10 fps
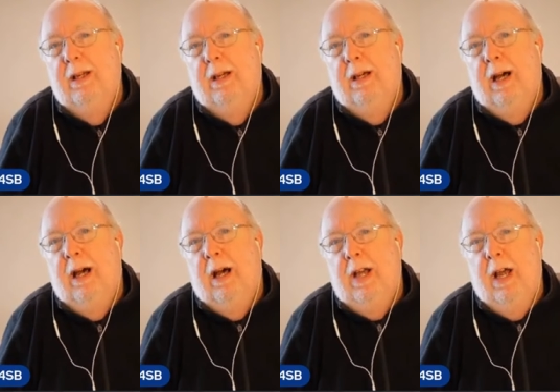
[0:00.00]

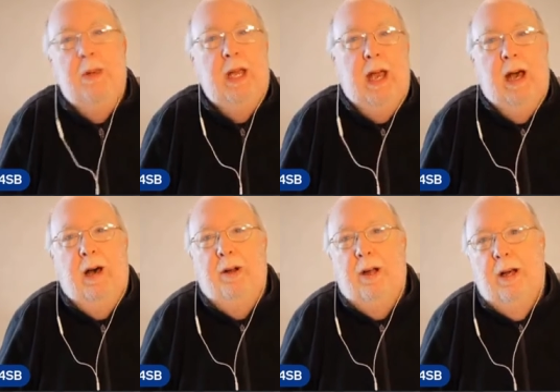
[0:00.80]
uh, coming
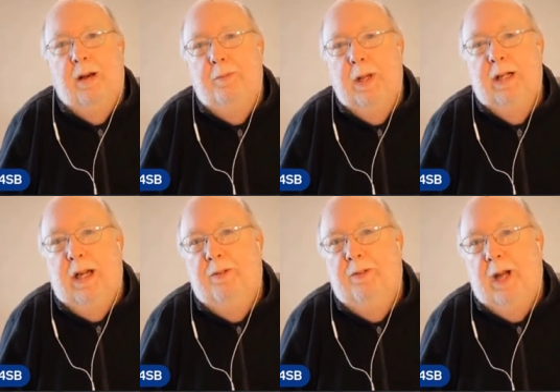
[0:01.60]
out of being
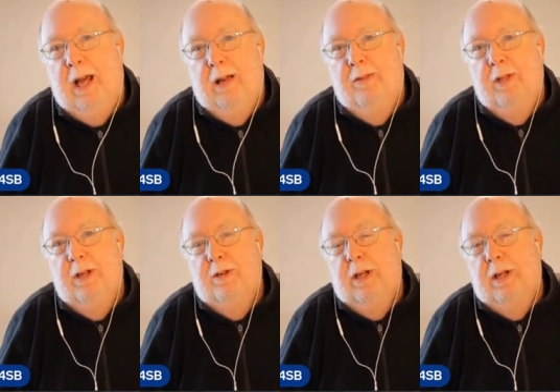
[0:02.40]
delivered out of
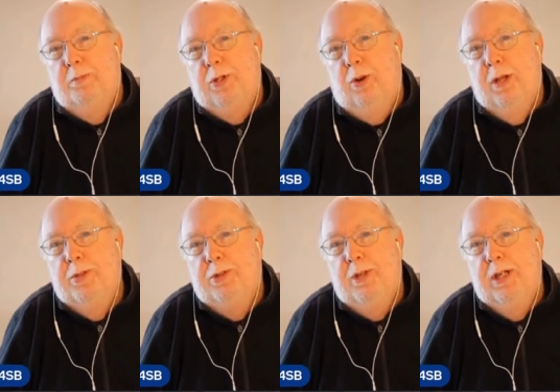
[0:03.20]
the uh, Petroleum
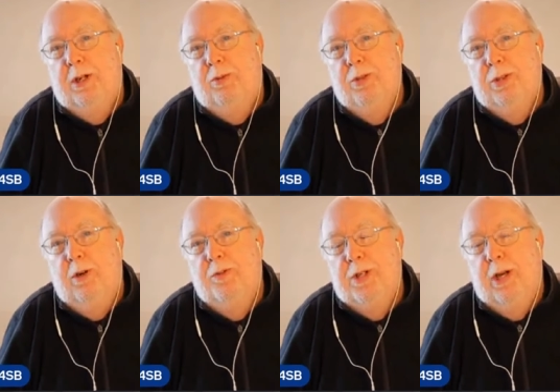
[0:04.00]
Strategic
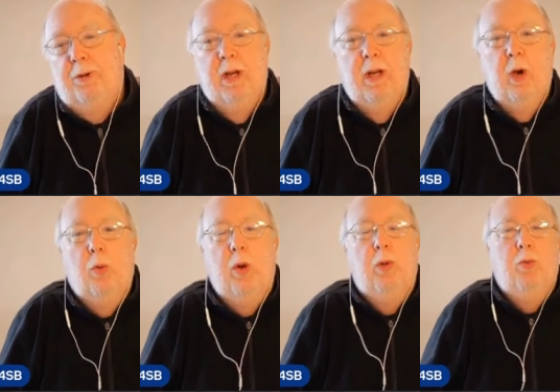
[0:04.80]
Reserve. So.
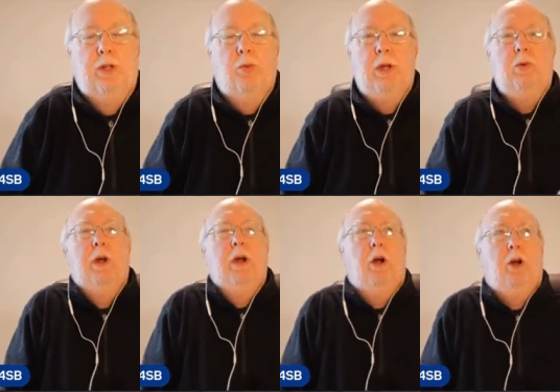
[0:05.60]
We
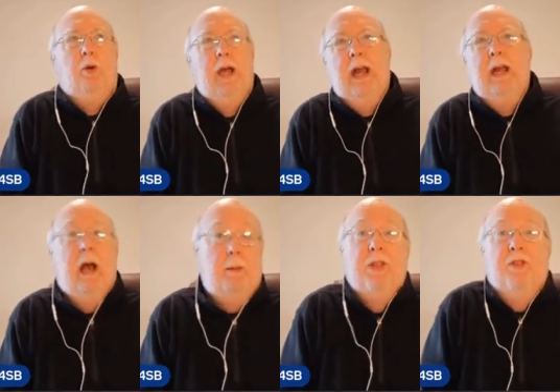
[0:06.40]
we are
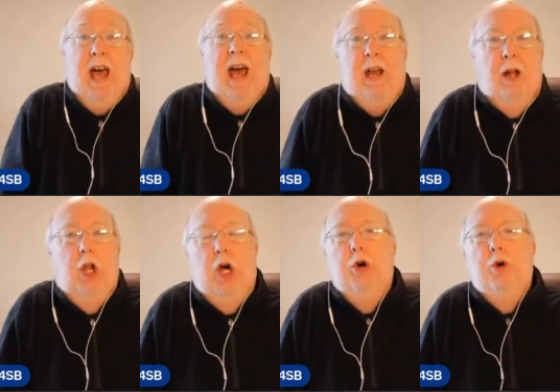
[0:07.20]
creating, I mean, that
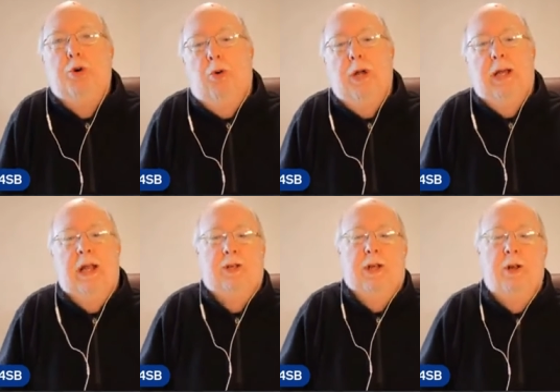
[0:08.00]
alone
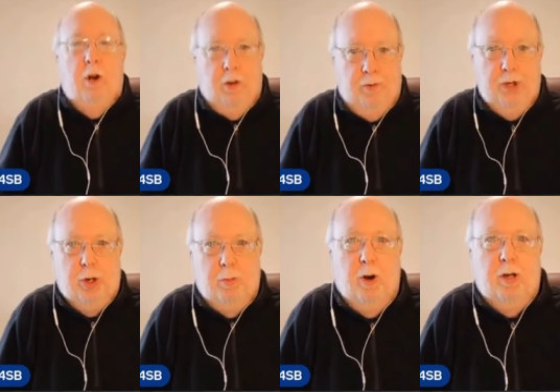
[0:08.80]
creates an
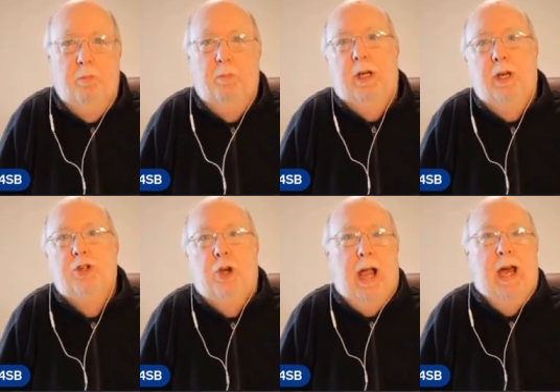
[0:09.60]
artificial market because
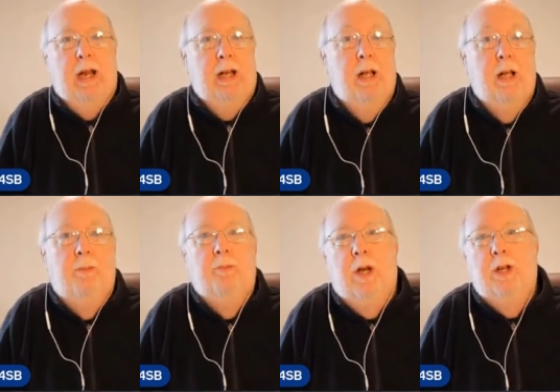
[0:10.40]
you're adding
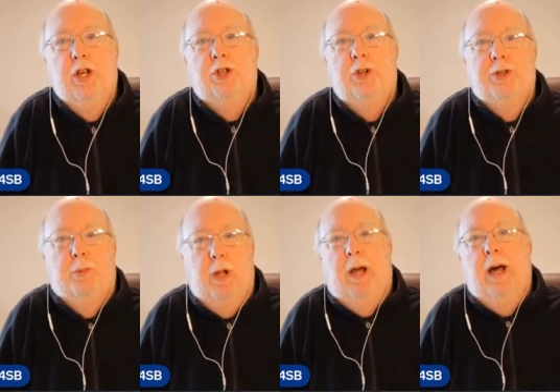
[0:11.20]
additional
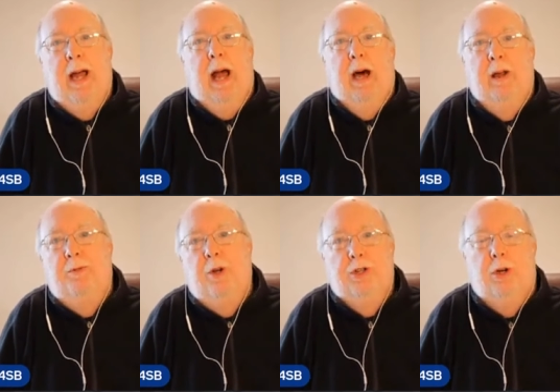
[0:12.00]
supply out
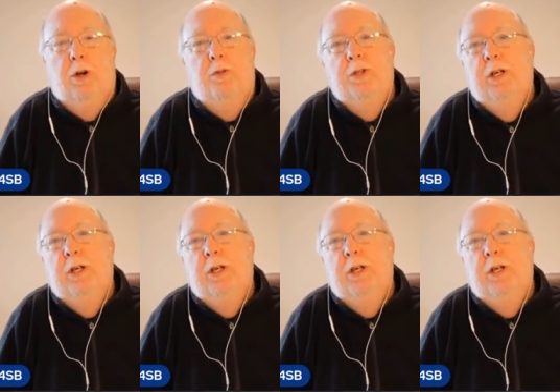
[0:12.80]
of reserves